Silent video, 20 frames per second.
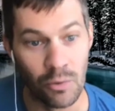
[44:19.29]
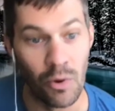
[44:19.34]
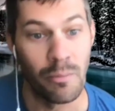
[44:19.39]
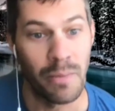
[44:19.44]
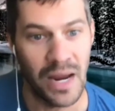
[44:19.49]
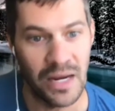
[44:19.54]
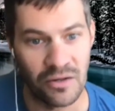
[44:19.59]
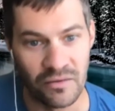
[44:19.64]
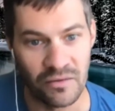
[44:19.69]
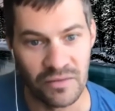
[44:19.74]

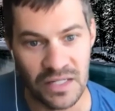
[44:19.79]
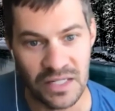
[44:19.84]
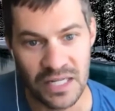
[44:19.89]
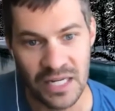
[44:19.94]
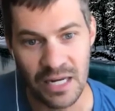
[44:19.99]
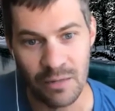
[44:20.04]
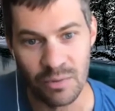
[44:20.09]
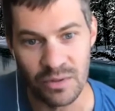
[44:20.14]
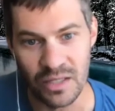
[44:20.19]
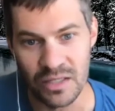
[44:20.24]
the team
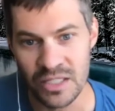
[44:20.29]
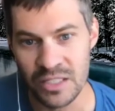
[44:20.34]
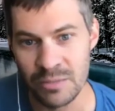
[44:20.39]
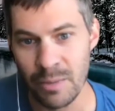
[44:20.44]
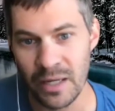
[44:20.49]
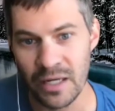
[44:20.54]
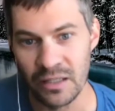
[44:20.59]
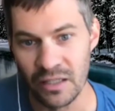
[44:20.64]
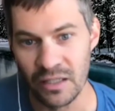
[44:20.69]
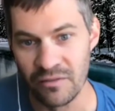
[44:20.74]
with a
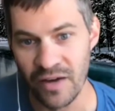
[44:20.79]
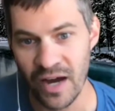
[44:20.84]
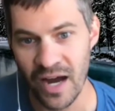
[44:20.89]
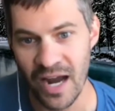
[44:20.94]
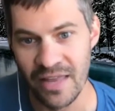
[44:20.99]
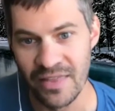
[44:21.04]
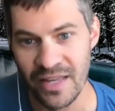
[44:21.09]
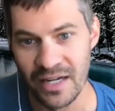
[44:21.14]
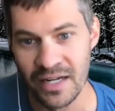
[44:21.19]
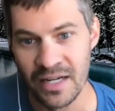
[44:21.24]
speculative eye
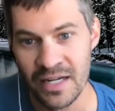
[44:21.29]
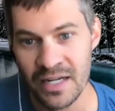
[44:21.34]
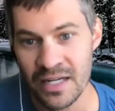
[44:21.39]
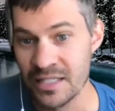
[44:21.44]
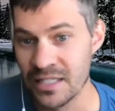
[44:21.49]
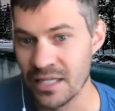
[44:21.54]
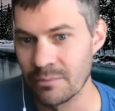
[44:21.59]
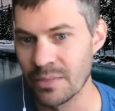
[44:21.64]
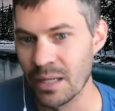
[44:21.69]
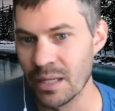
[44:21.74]
that
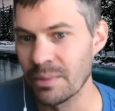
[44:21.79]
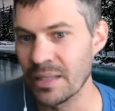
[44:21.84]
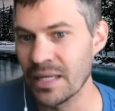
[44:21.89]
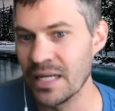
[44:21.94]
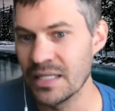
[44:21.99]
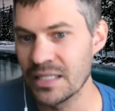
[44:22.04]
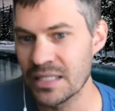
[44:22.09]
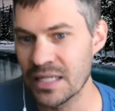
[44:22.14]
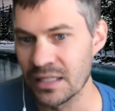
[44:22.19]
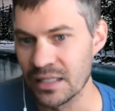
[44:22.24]
summed up
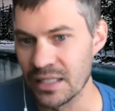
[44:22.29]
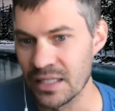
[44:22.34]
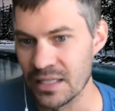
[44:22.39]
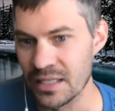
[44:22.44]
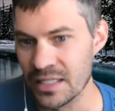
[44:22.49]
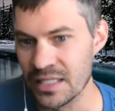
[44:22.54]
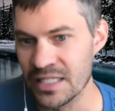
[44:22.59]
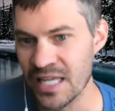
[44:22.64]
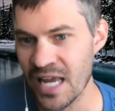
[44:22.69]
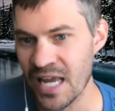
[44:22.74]
instantly the
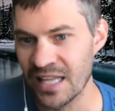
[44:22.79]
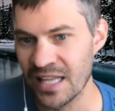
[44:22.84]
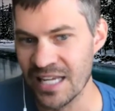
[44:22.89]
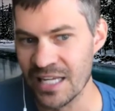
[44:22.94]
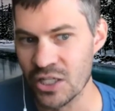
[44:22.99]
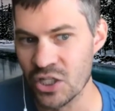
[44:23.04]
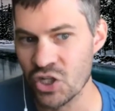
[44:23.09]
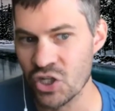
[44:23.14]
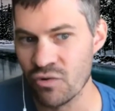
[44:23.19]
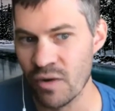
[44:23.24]
salient
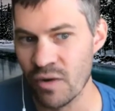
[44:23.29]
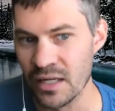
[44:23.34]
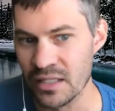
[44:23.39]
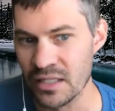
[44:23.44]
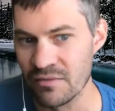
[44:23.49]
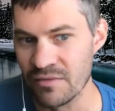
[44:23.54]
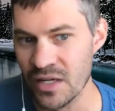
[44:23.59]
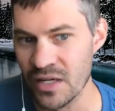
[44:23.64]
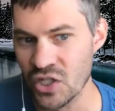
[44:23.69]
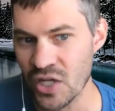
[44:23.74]
traits of
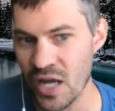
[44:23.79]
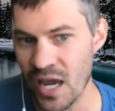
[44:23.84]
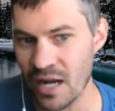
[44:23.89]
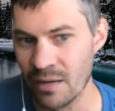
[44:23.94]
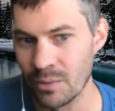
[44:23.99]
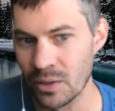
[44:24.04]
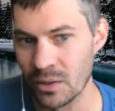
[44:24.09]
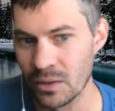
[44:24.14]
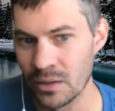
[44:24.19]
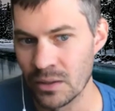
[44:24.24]
each
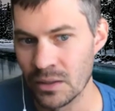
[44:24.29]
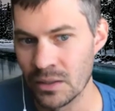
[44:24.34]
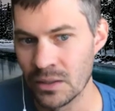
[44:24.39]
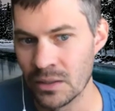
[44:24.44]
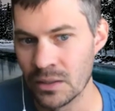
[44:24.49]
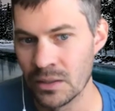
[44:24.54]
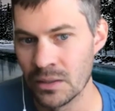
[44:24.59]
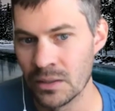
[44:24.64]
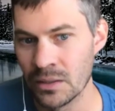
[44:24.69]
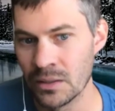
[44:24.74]
animal.
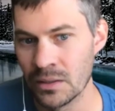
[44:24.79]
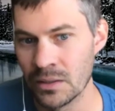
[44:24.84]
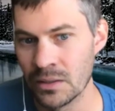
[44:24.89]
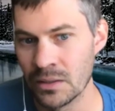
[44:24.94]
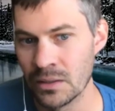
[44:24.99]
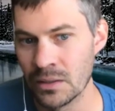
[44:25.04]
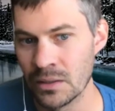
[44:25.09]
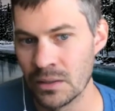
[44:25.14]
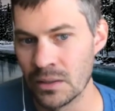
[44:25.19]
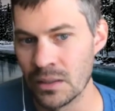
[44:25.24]

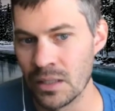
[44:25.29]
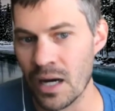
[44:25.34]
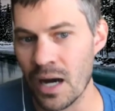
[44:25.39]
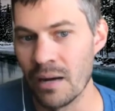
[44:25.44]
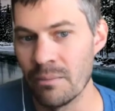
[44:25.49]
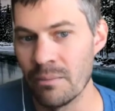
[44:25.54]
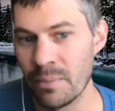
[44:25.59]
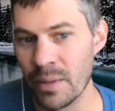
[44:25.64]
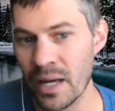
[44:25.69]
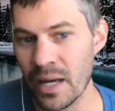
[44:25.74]
"I
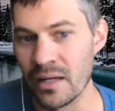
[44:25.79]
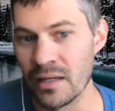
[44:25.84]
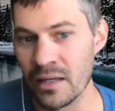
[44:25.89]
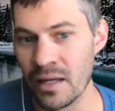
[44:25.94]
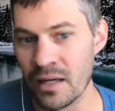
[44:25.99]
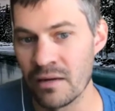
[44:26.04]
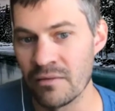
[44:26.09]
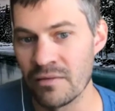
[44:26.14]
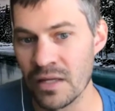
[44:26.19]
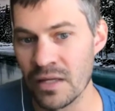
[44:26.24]
bet none of
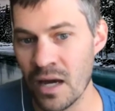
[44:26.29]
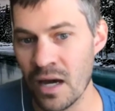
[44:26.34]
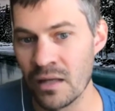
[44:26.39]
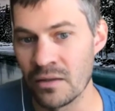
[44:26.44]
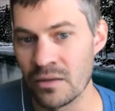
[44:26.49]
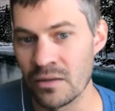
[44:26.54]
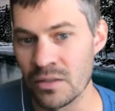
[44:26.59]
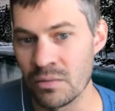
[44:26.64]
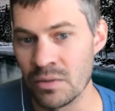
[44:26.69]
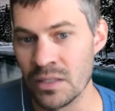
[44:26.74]
the others
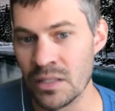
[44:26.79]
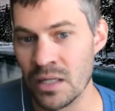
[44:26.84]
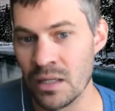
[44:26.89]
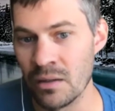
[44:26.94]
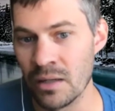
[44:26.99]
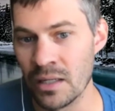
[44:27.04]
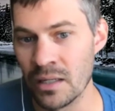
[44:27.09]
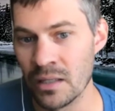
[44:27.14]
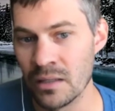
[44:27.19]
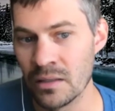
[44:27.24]
would do it."
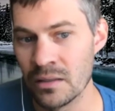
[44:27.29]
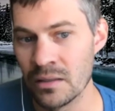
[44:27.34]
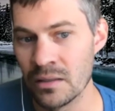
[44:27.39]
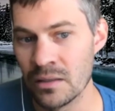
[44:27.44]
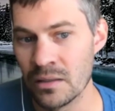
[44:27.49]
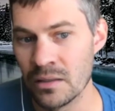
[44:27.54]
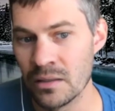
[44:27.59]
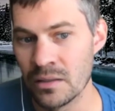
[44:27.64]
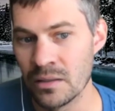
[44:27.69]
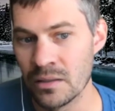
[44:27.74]

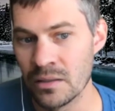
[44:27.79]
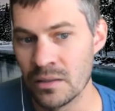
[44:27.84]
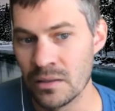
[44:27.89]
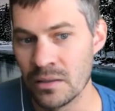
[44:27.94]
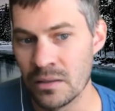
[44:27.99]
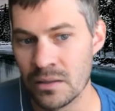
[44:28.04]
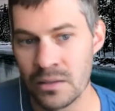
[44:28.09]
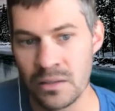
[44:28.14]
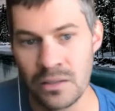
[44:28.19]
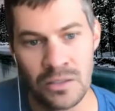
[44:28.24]

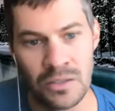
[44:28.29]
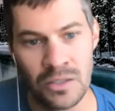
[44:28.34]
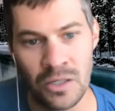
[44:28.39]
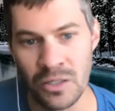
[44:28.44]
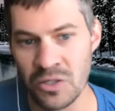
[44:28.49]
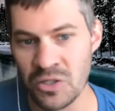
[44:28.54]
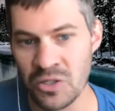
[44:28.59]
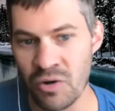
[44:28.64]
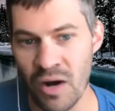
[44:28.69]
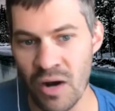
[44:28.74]
"Couldn't
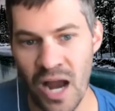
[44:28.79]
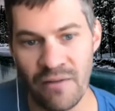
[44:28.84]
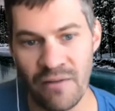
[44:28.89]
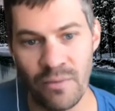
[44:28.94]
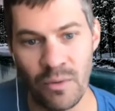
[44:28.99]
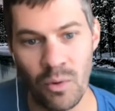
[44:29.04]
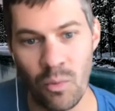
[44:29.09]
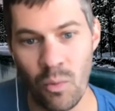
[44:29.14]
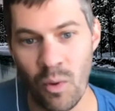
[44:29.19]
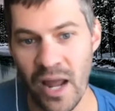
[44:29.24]
drive him
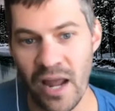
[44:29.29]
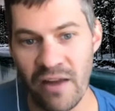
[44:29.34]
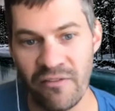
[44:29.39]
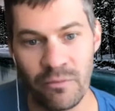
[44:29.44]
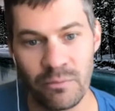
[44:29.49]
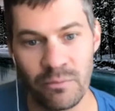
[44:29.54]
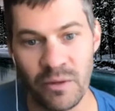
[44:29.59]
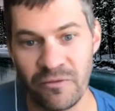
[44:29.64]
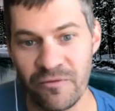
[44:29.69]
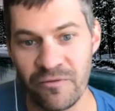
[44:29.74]
away from the
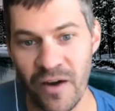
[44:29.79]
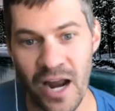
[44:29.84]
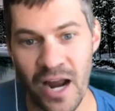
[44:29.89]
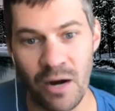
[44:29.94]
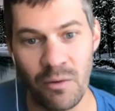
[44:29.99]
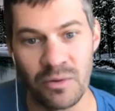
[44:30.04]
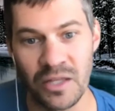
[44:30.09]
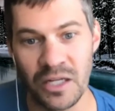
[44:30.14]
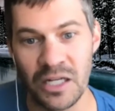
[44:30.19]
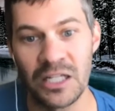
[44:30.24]
fire with a
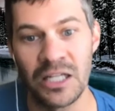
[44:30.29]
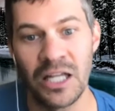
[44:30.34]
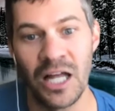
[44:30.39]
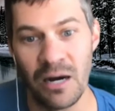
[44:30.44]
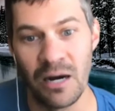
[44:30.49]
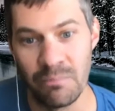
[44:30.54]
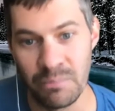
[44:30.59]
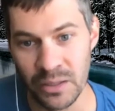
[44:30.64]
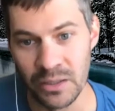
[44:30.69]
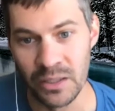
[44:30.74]
club,"
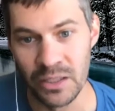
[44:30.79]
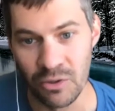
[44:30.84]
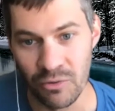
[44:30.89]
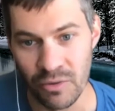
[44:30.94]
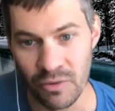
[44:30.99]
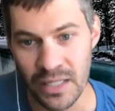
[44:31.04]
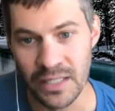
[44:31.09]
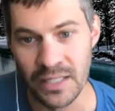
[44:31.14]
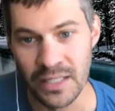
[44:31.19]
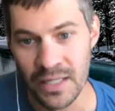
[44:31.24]
Bill
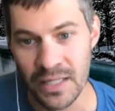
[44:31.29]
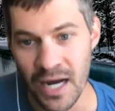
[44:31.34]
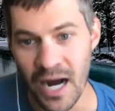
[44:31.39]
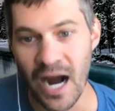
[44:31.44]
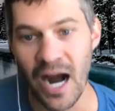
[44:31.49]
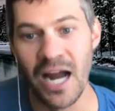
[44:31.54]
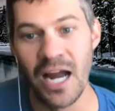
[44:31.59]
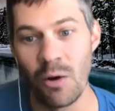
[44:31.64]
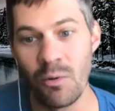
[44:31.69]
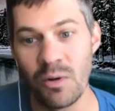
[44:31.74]
agreed. "I
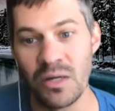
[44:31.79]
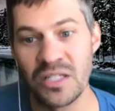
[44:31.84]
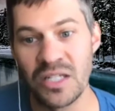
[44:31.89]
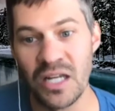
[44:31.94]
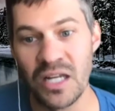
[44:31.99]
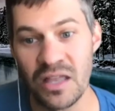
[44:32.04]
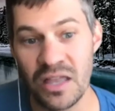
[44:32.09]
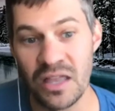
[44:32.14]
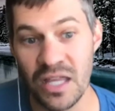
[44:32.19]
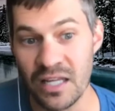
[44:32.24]
always did
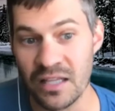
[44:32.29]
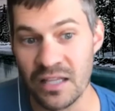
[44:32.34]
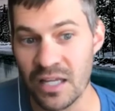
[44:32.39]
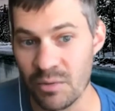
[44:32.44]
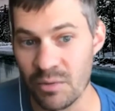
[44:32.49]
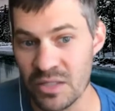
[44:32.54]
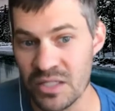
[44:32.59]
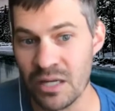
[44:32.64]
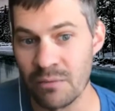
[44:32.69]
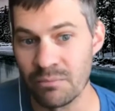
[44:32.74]
think there was
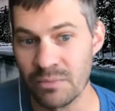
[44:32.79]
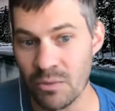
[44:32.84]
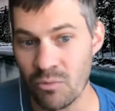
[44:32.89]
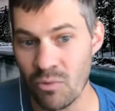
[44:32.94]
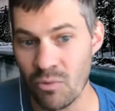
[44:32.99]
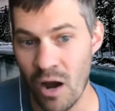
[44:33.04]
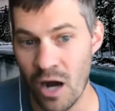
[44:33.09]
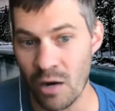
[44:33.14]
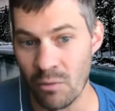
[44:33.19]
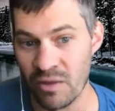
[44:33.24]
something
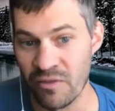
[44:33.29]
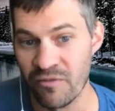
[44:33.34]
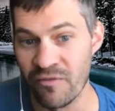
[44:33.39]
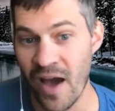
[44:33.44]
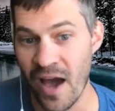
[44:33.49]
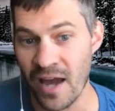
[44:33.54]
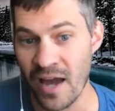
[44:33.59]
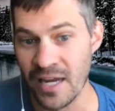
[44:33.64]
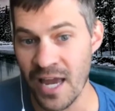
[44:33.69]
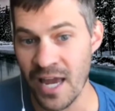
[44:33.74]
wrong with
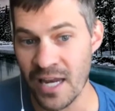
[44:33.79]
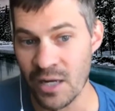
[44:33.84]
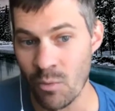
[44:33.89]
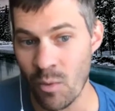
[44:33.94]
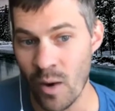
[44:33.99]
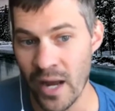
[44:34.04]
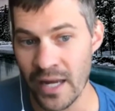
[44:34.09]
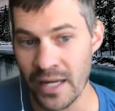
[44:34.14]
Fatty anyway."